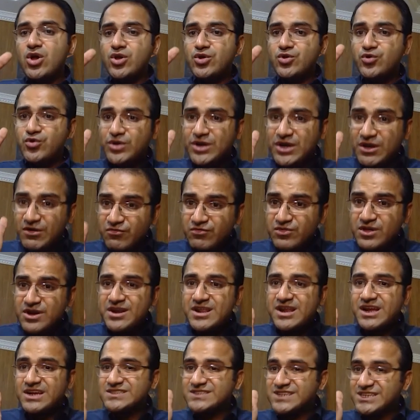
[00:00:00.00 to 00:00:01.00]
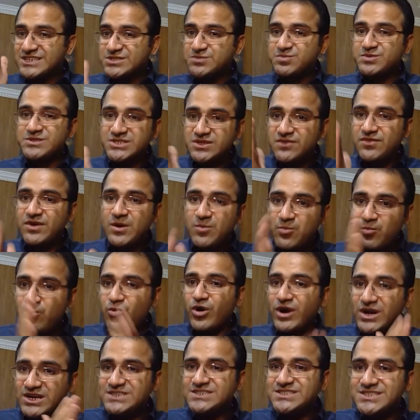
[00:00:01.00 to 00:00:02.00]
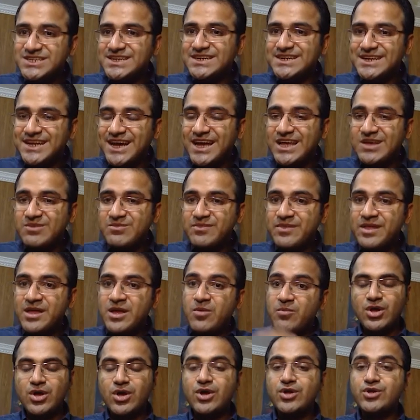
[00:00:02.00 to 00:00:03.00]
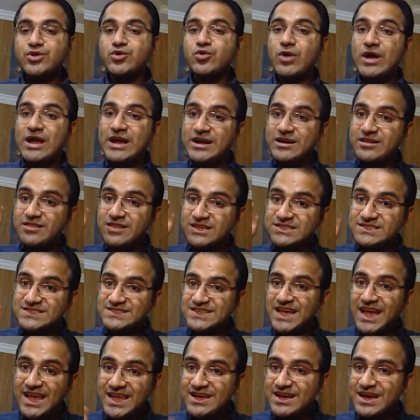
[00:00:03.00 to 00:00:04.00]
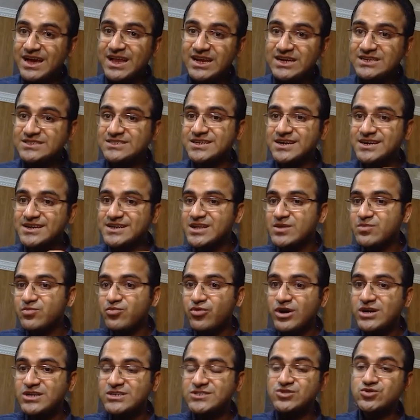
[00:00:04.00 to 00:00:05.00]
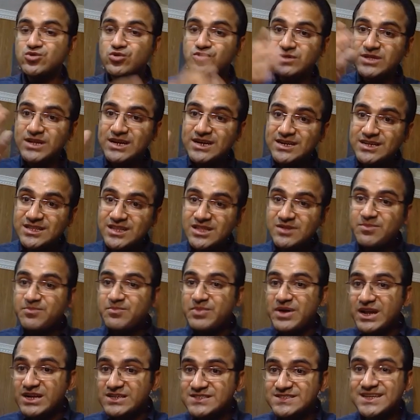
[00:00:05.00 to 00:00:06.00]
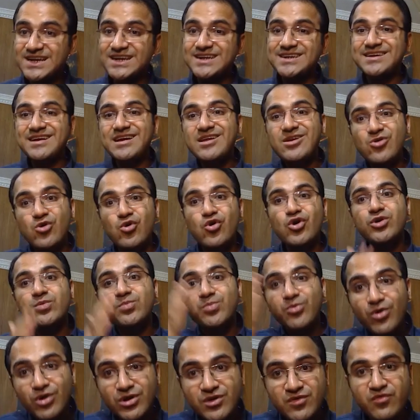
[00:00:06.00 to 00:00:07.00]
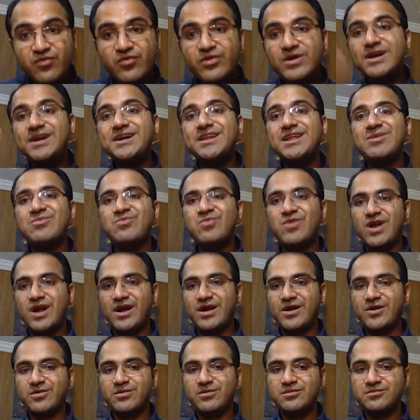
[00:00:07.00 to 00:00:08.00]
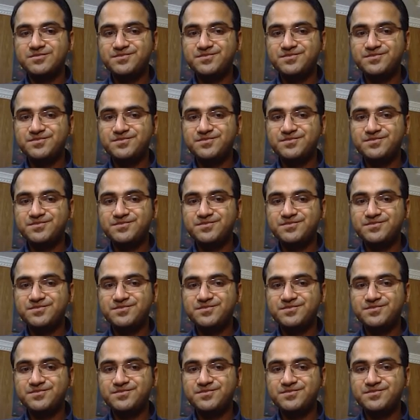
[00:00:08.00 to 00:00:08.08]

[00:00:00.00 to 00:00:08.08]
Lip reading: You give the drugs at specific points in time. You hit the cycle at certain points so that the parasite cannot proliferate in blood.